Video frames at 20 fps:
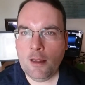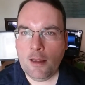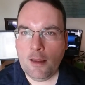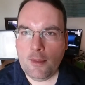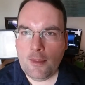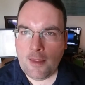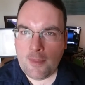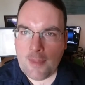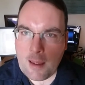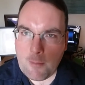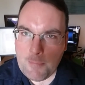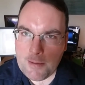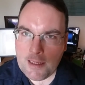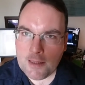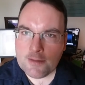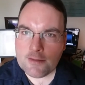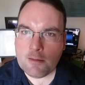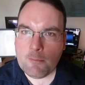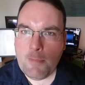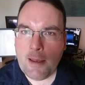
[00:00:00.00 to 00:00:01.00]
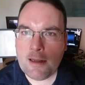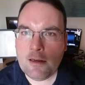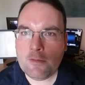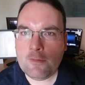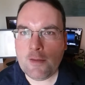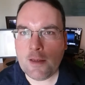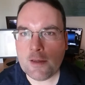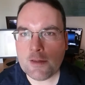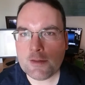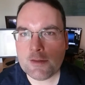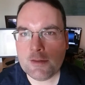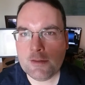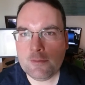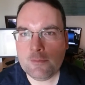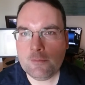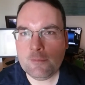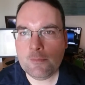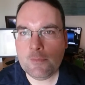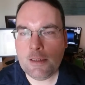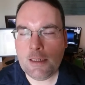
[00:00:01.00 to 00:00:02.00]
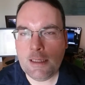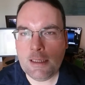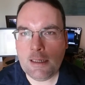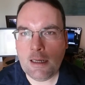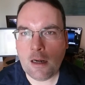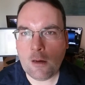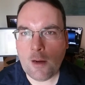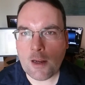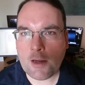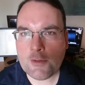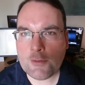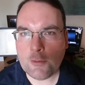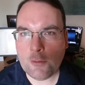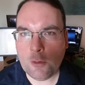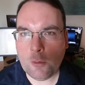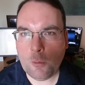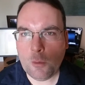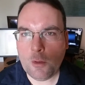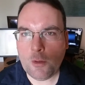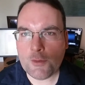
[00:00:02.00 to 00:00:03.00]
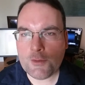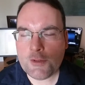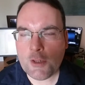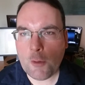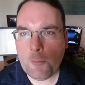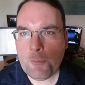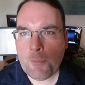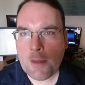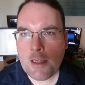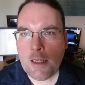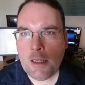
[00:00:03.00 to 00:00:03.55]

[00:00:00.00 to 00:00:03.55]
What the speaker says: then that begins to manifest in our external world. So